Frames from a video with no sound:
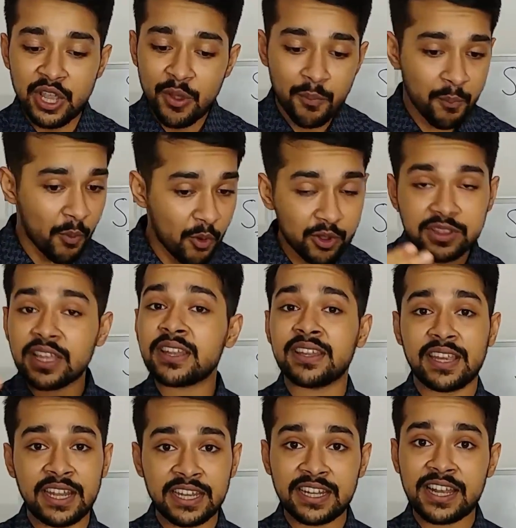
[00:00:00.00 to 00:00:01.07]
More than
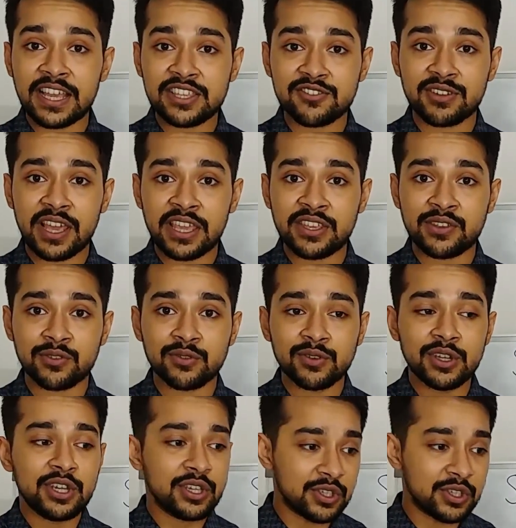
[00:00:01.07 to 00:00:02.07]
intellectual IQ,